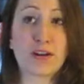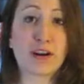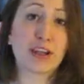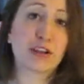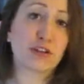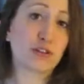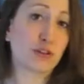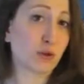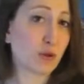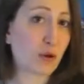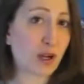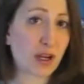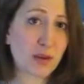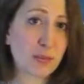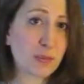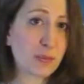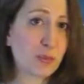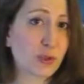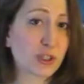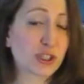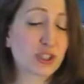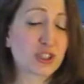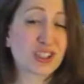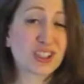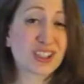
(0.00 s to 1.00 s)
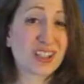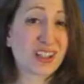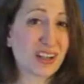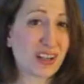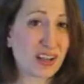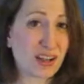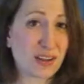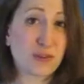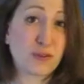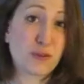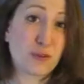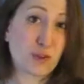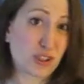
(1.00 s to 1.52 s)
I grew up, which
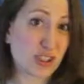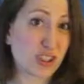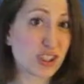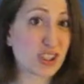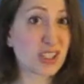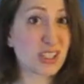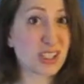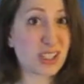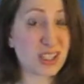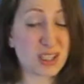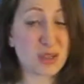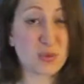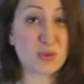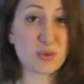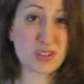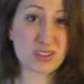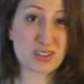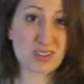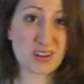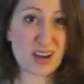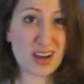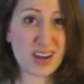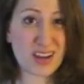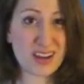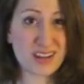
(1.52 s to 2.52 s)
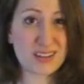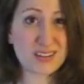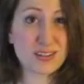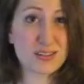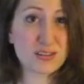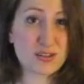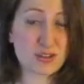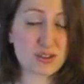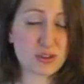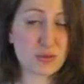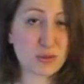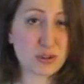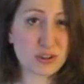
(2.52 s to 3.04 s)
unfortunately was not
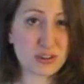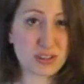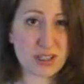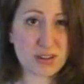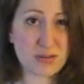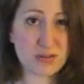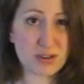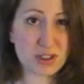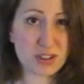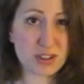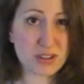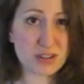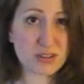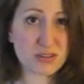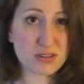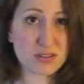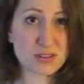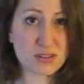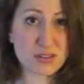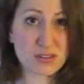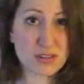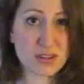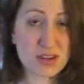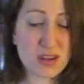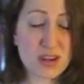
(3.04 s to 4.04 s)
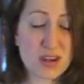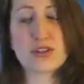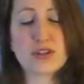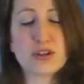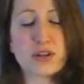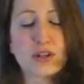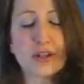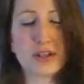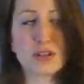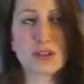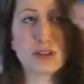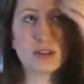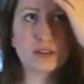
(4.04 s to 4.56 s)
super diverse.
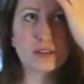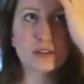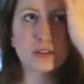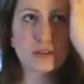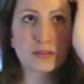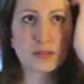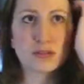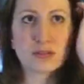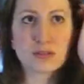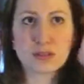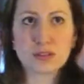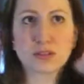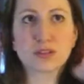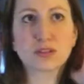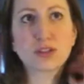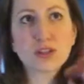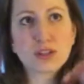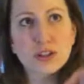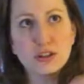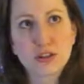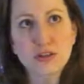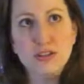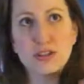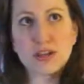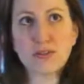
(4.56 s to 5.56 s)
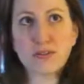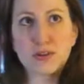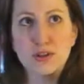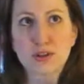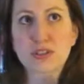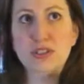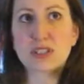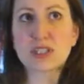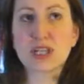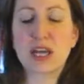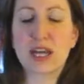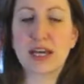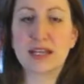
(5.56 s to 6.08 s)
The little
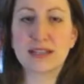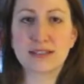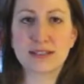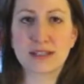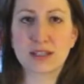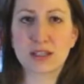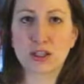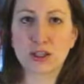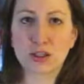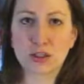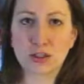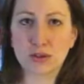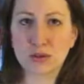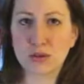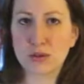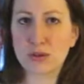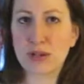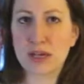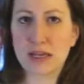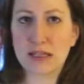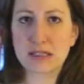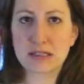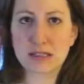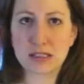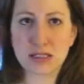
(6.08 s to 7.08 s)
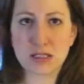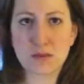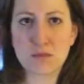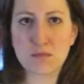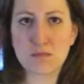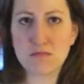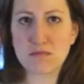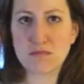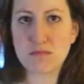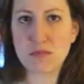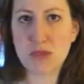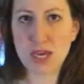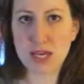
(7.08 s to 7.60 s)
diversity I did include, I did
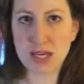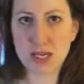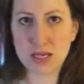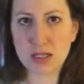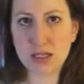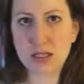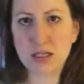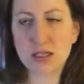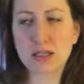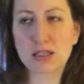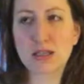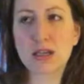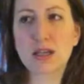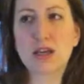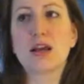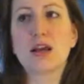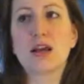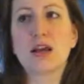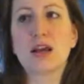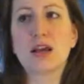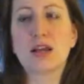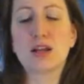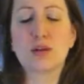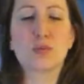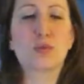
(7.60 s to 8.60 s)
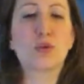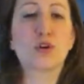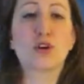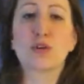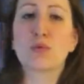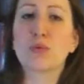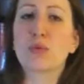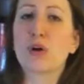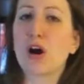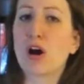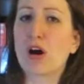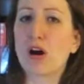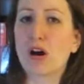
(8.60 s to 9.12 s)
make an
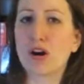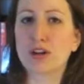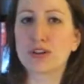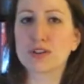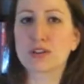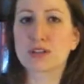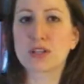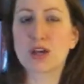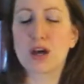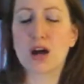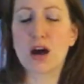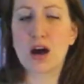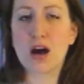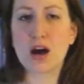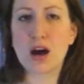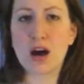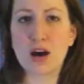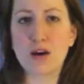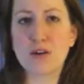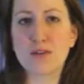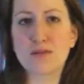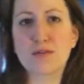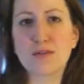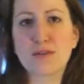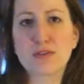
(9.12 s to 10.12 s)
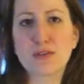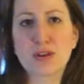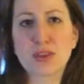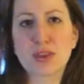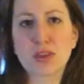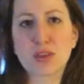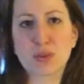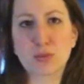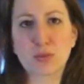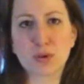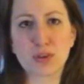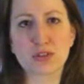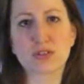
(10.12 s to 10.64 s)
important part of
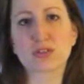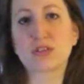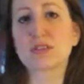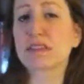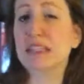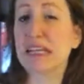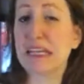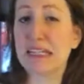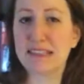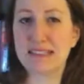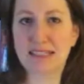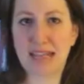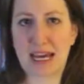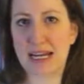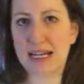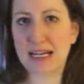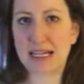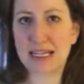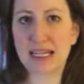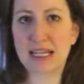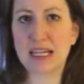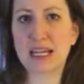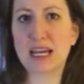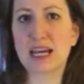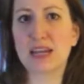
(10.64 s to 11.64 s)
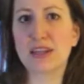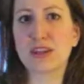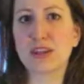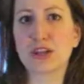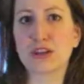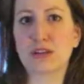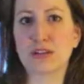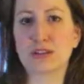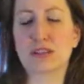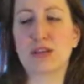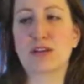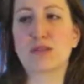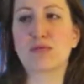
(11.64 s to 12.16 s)
the person's identity, and there
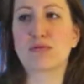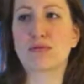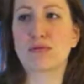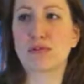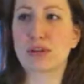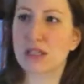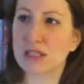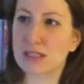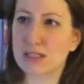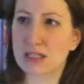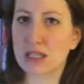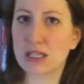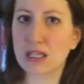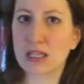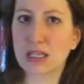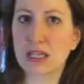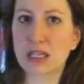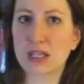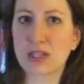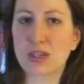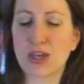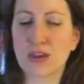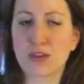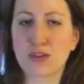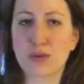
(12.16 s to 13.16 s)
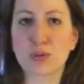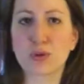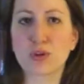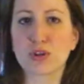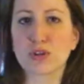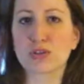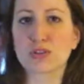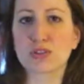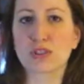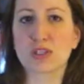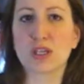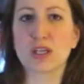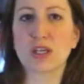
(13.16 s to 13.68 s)
is a reason that the
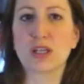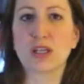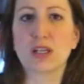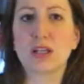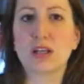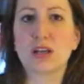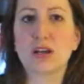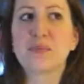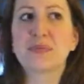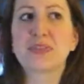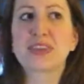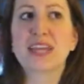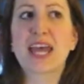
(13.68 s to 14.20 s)
person